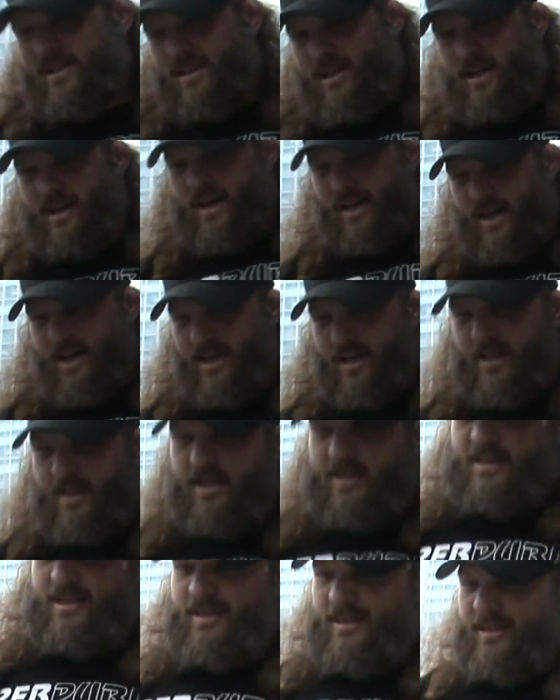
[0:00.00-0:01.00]
uh,
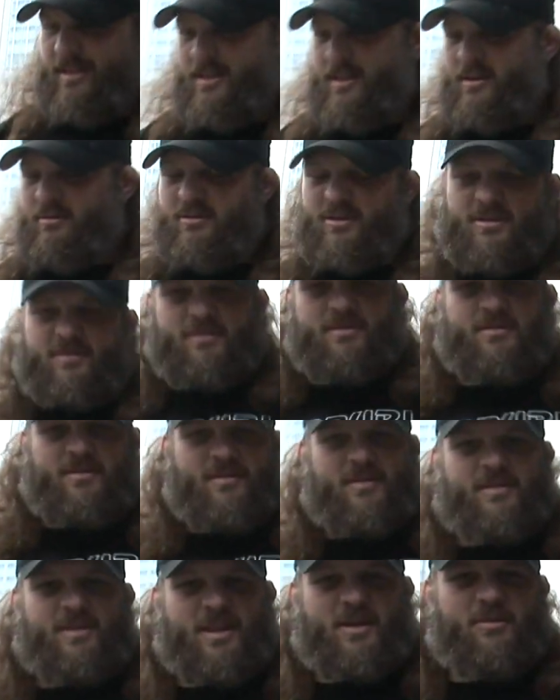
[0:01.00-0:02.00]
there was
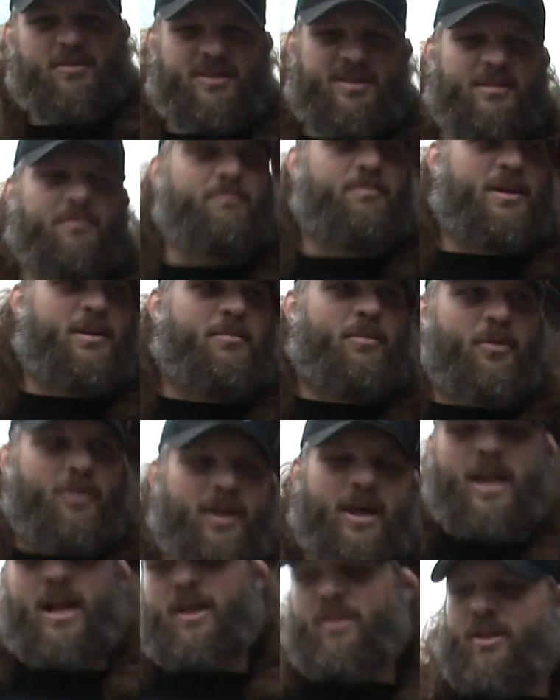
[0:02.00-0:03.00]
there were some people that I